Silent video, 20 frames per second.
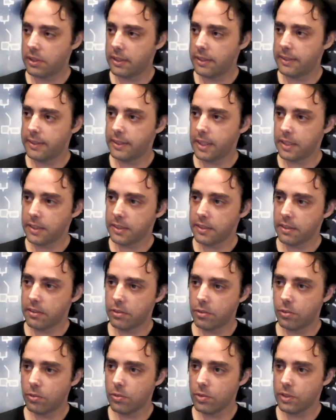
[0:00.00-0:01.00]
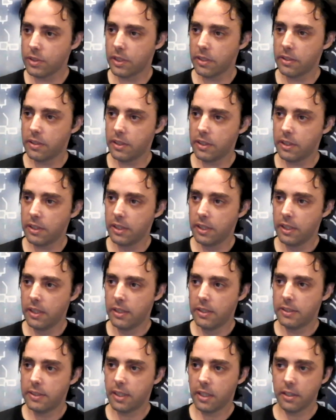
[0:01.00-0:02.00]
SAST tools that
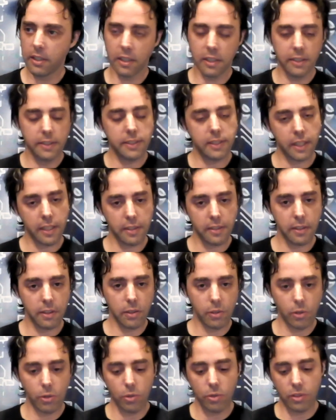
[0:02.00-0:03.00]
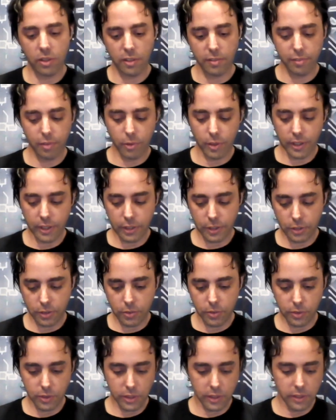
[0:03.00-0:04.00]
statically scan the code for
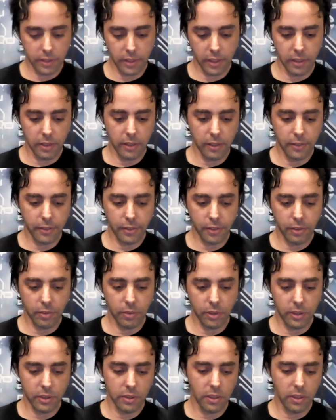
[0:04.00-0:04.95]
issues and they alert you.